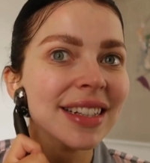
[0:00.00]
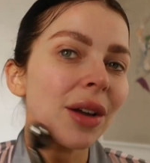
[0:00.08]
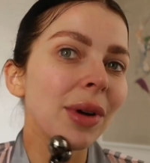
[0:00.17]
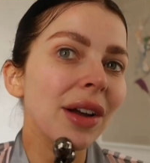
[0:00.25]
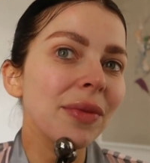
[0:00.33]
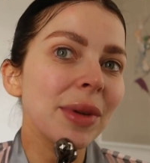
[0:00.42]

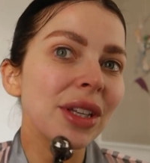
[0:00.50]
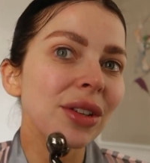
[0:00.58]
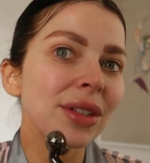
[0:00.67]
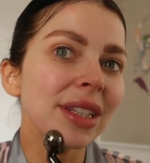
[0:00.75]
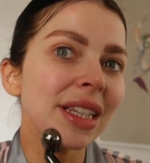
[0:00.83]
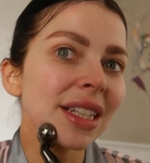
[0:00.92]
So I've been
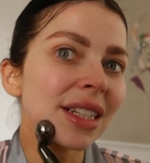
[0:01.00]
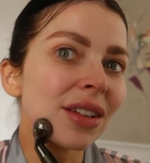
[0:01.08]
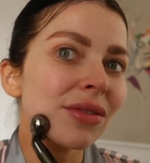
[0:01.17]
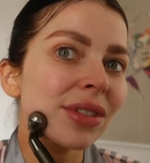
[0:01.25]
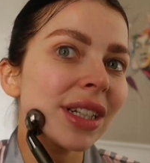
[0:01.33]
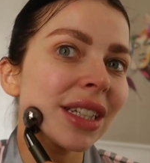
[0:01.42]
using this
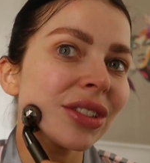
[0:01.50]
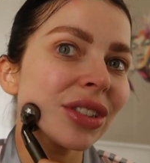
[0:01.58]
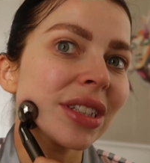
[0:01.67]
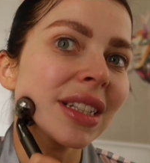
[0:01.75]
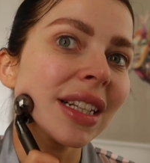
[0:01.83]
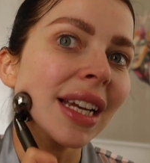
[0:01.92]

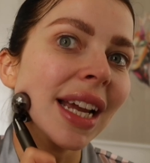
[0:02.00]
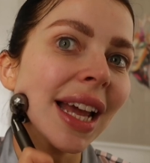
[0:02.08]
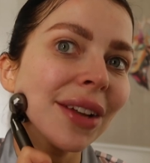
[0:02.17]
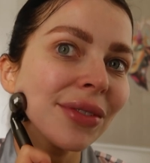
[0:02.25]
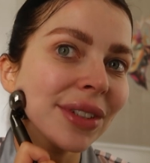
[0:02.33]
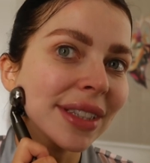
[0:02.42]
religiously
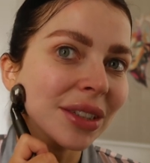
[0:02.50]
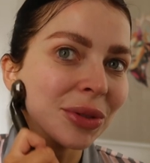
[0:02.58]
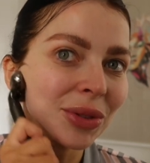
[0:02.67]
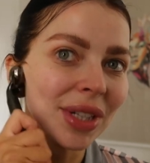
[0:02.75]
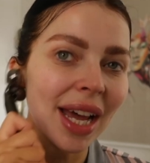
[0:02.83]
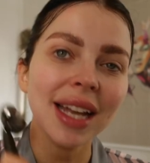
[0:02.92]
every
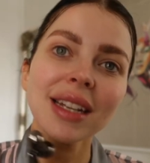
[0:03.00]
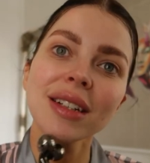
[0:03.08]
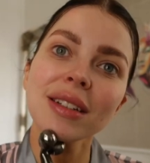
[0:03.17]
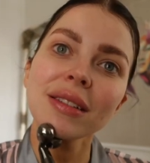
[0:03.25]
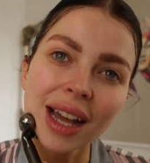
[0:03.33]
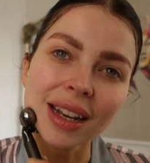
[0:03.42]
single day,
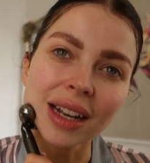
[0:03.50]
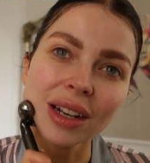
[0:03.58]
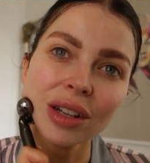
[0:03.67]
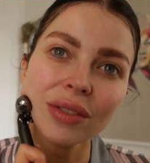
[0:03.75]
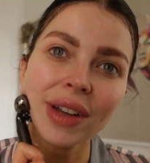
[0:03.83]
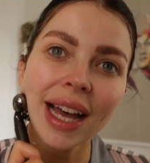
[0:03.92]
and I
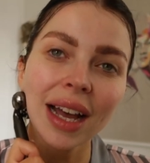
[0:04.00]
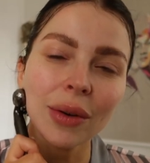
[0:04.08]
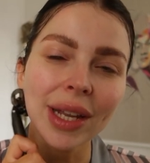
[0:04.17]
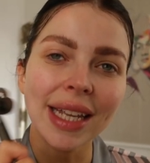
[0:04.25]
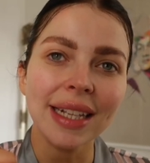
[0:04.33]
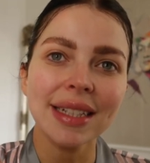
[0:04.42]
love
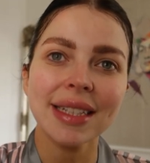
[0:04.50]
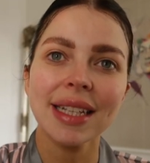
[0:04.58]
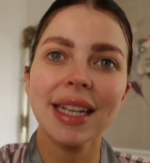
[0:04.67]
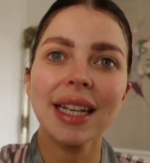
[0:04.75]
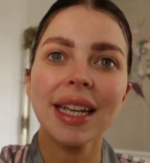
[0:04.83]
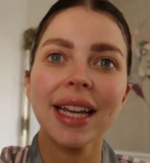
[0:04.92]
how
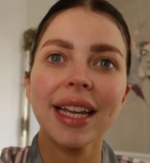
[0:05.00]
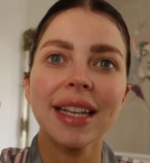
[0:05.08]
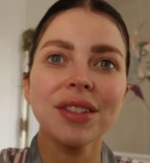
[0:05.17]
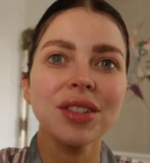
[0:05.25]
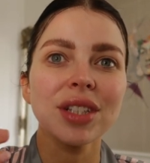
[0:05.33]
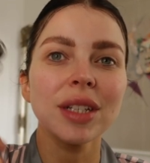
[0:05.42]
easy
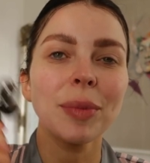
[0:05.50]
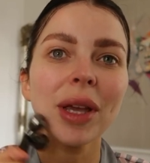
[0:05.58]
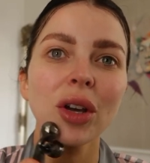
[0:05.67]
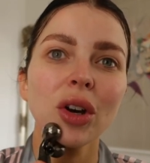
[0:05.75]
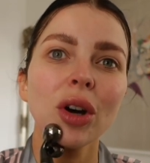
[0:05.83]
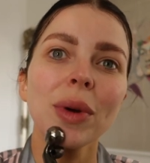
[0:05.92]
it is just to
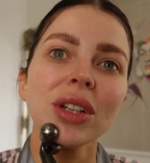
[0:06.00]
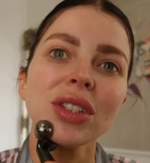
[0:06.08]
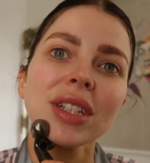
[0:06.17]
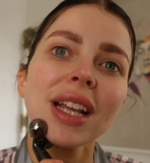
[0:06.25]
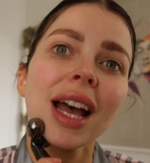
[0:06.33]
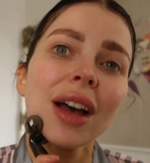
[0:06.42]
pick up and
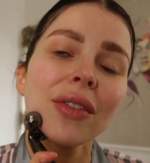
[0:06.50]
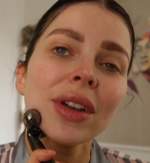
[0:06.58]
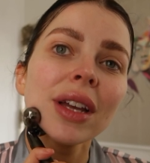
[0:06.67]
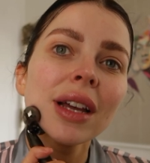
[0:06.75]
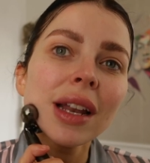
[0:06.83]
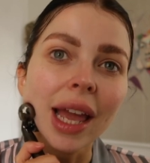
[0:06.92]
just have,
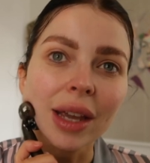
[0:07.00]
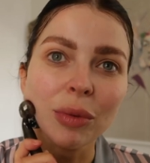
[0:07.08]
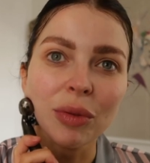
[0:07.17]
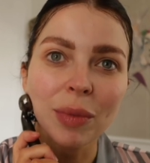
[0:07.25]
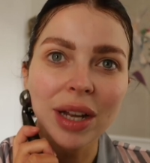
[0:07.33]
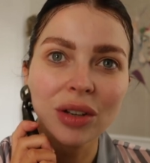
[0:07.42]
like
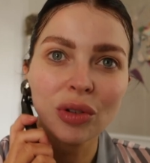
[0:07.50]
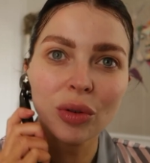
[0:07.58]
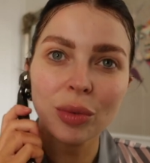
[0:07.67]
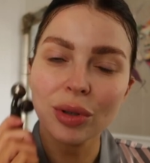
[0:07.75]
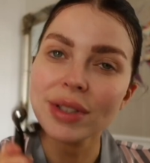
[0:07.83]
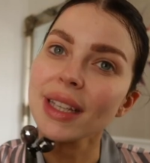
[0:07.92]
with my
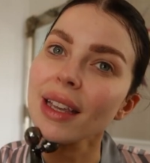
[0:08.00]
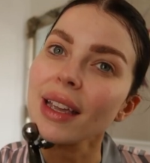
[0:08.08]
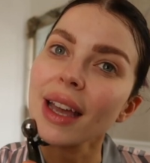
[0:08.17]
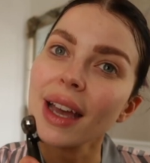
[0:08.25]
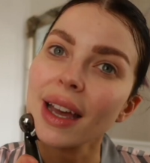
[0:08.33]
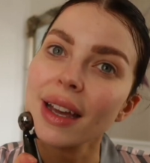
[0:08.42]
normal
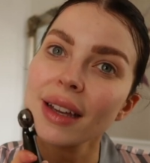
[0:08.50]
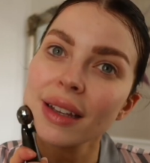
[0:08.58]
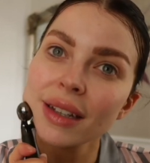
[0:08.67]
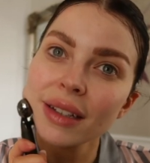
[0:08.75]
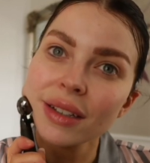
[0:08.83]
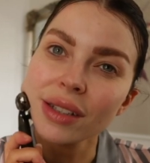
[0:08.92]
skincare
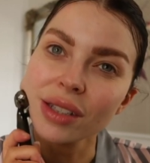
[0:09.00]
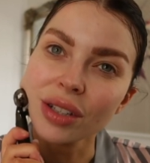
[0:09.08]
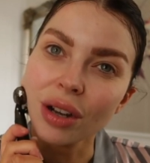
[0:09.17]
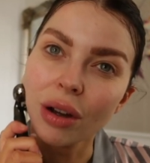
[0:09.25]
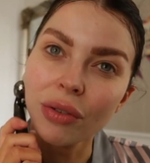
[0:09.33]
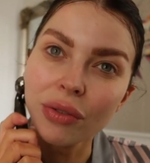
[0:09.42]

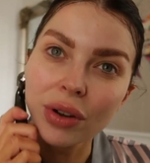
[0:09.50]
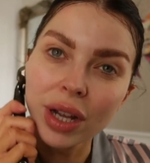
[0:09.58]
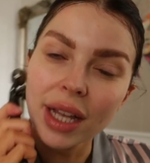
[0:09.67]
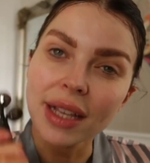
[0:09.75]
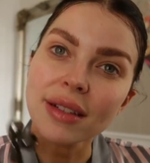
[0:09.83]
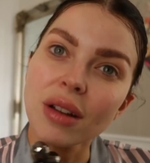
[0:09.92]
stuff.
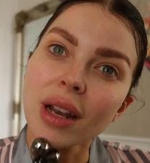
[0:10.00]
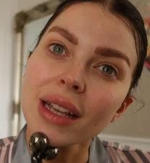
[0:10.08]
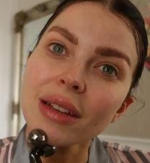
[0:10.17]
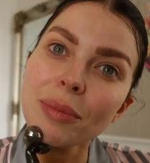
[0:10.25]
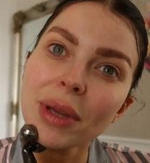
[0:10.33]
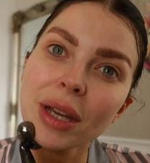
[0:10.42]
It's not
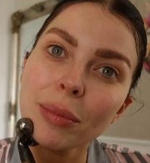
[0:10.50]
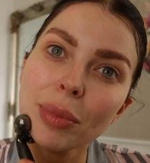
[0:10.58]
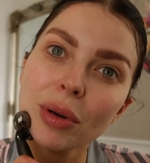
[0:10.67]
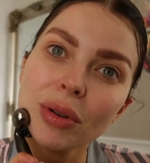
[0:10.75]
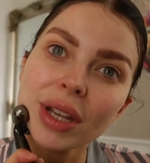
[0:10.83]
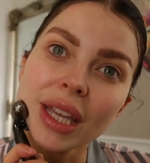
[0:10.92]
like a big
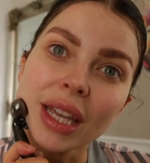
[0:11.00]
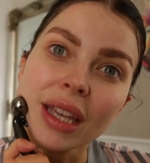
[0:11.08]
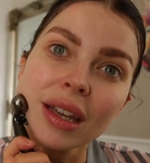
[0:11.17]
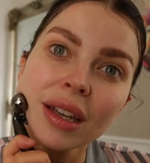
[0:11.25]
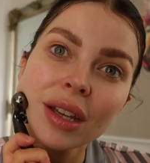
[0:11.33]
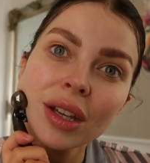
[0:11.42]

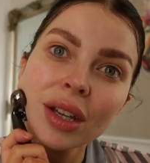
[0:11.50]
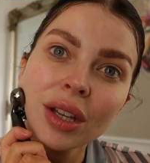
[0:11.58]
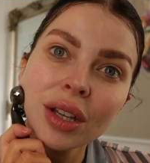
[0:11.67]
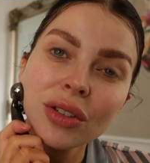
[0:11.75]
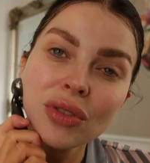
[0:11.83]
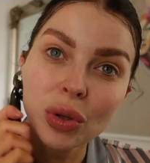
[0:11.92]
bulky
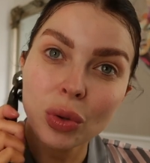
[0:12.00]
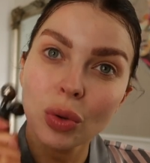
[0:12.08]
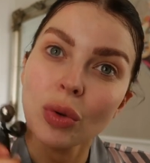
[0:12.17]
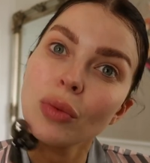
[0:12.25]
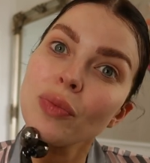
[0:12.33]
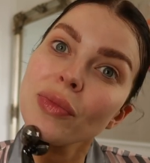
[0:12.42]
tool.